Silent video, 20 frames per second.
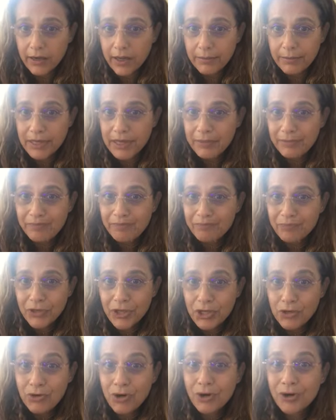I mean,
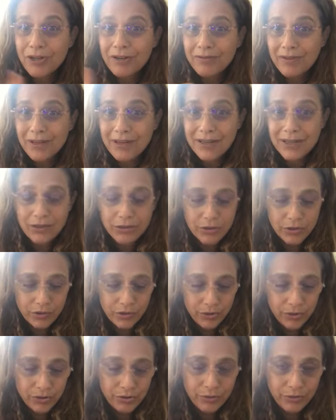you don't even need to
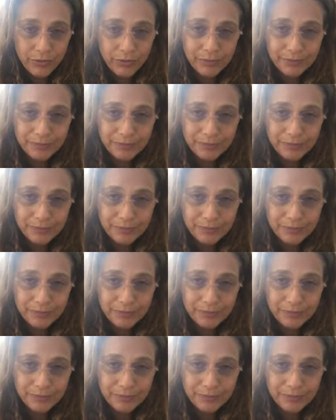do